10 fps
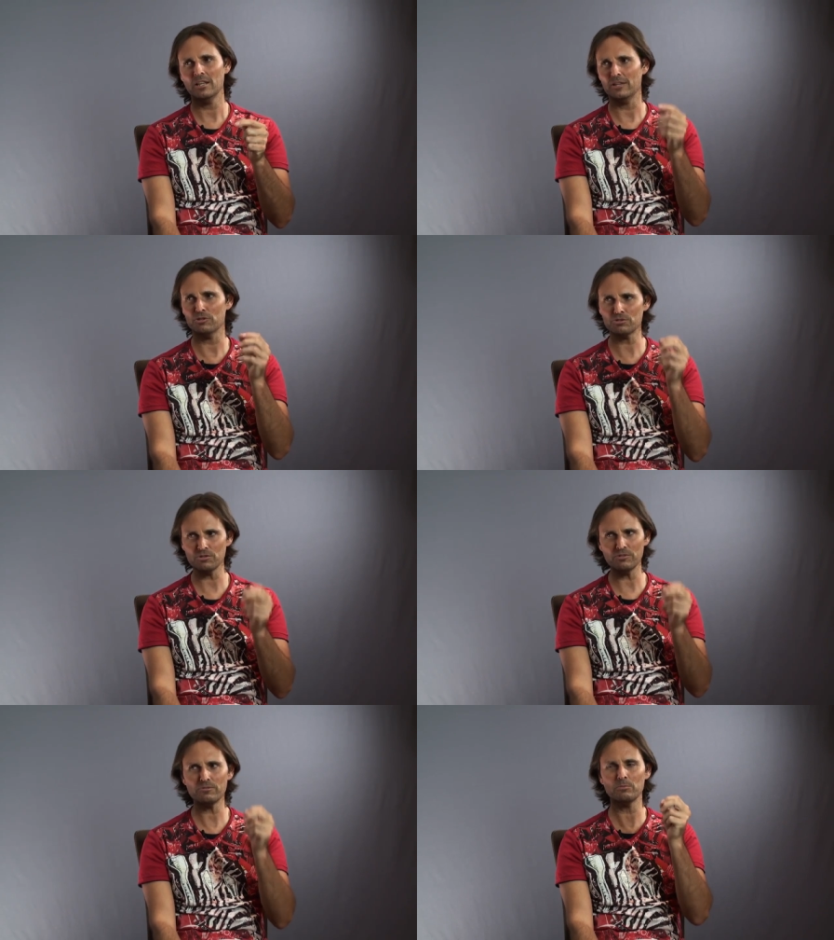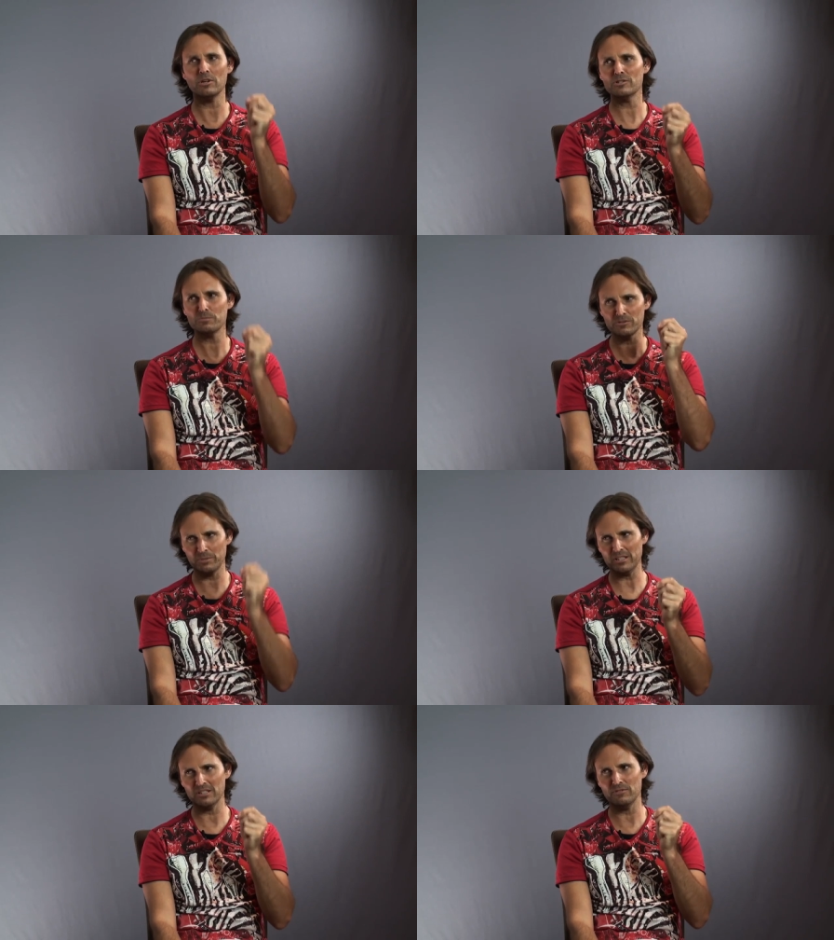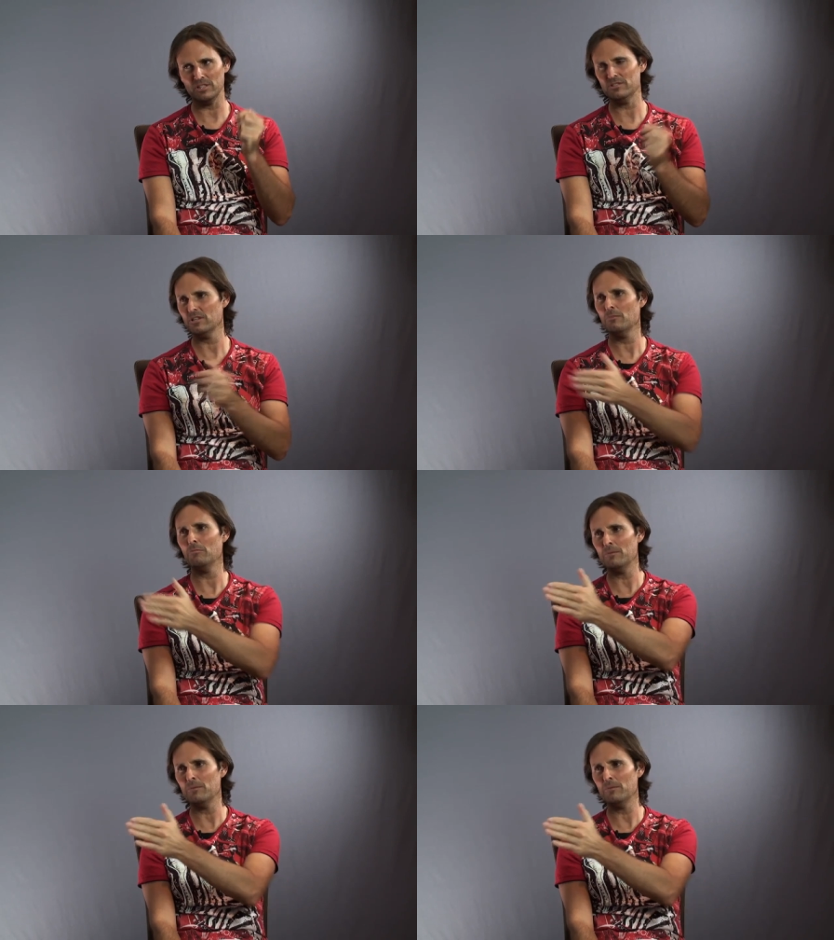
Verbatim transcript: And the truth from God's perspective is,